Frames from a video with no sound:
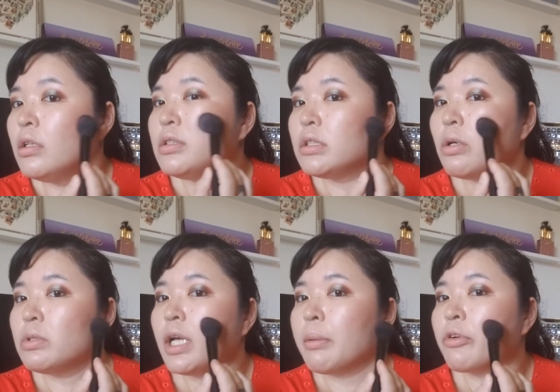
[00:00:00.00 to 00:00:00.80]
so
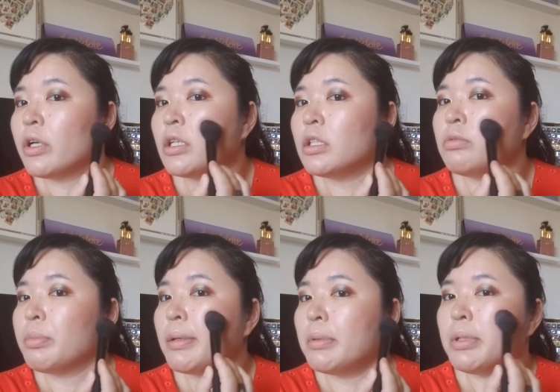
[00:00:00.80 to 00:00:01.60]
time crunch. We
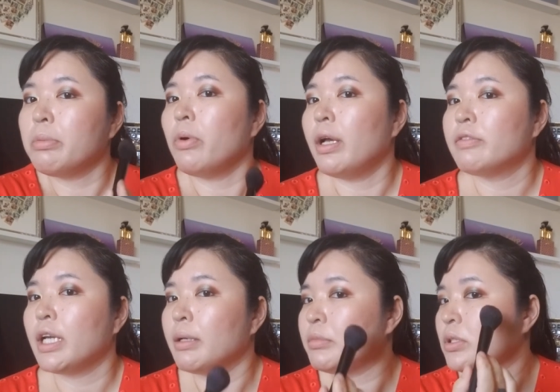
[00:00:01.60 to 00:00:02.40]
probably won't have
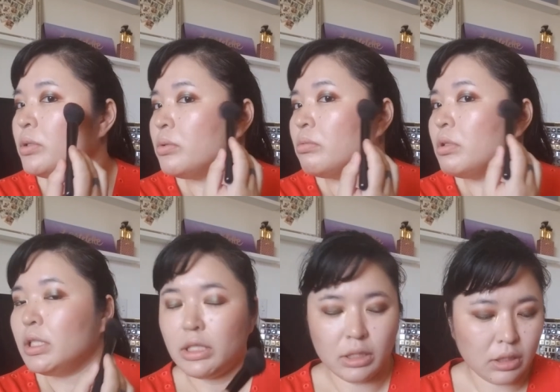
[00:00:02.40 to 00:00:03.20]
time to
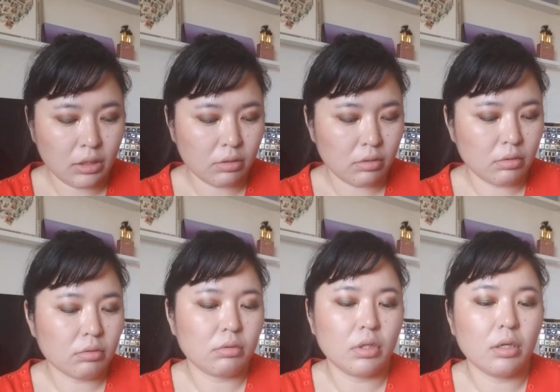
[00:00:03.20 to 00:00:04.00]
eat
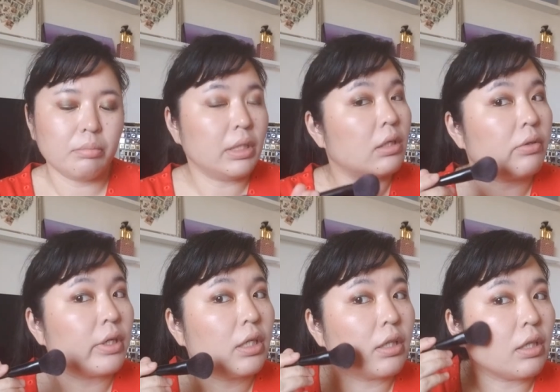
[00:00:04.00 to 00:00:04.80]
a meal or
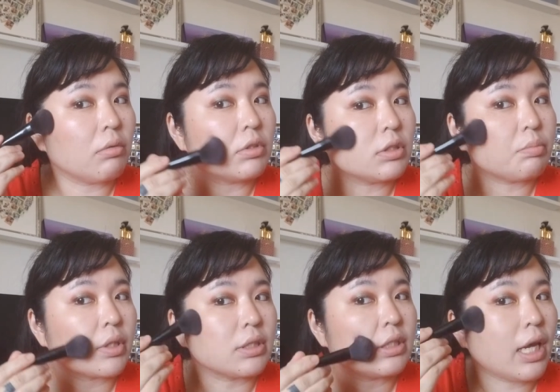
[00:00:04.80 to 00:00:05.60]
anything. We'll just
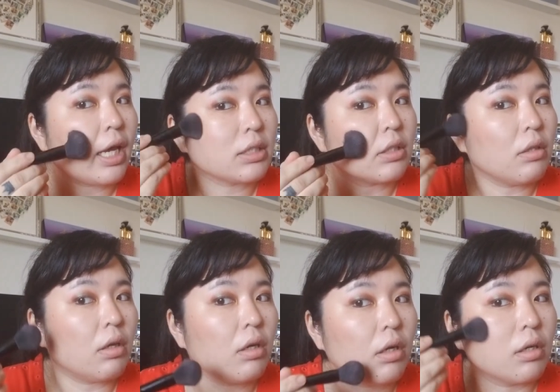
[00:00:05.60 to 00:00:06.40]
bring snacks
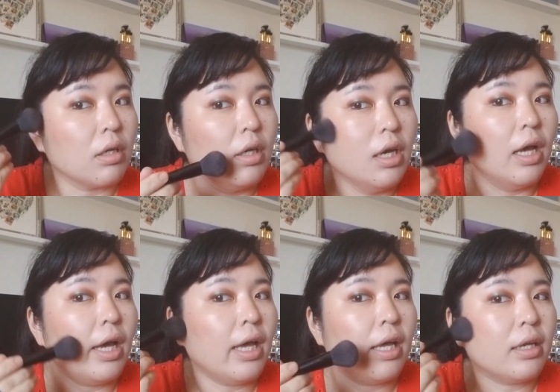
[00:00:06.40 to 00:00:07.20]
along.
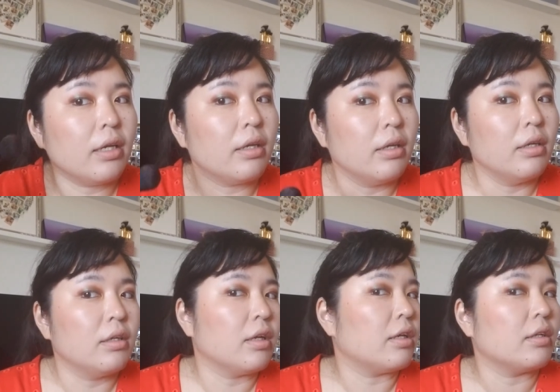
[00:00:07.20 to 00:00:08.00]
And
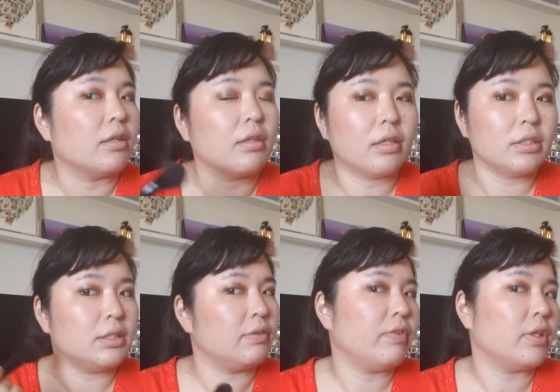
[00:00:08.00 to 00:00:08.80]
I
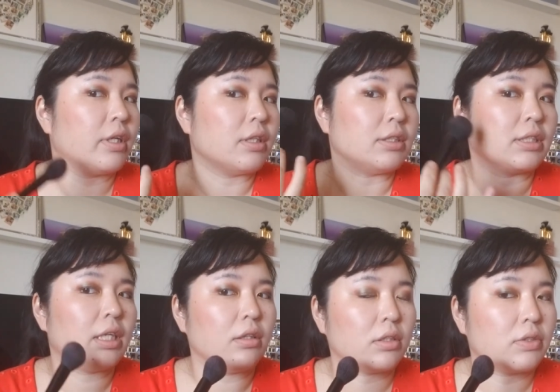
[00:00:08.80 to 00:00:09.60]
just feel like the
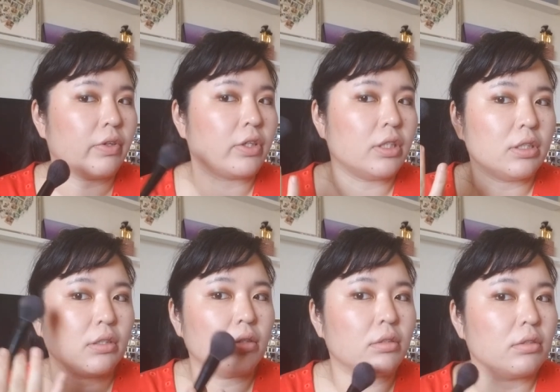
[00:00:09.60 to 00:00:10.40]
skin looks very
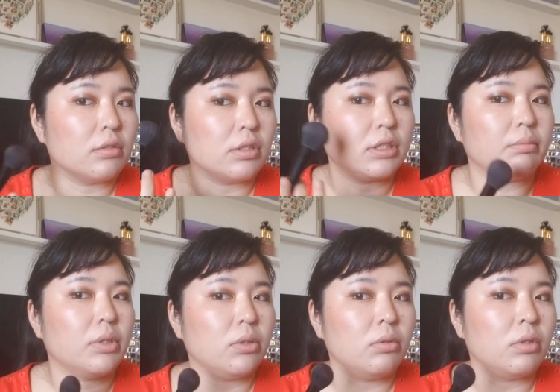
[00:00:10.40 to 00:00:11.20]

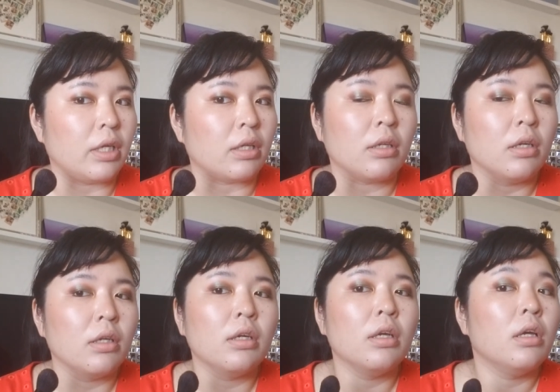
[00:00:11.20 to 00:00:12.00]
smooth and
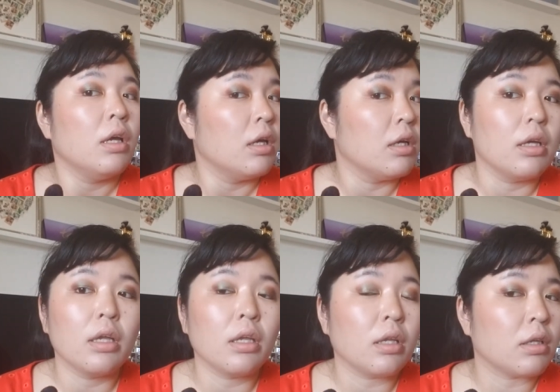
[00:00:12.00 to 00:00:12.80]

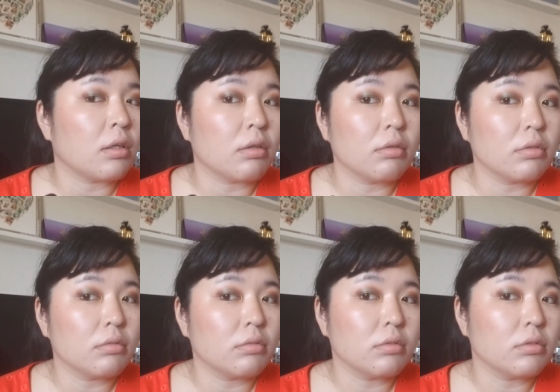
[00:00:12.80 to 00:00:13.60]
and
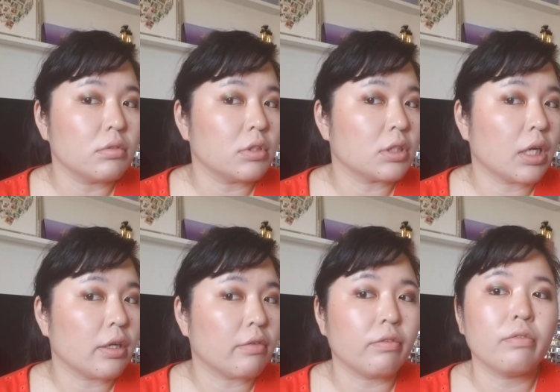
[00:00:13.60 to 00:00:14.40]
just kind
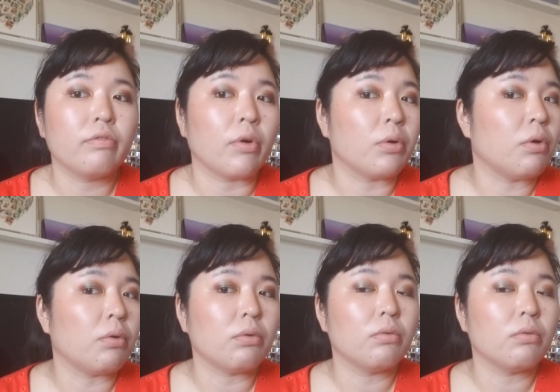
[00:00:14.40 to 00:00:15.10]
of photo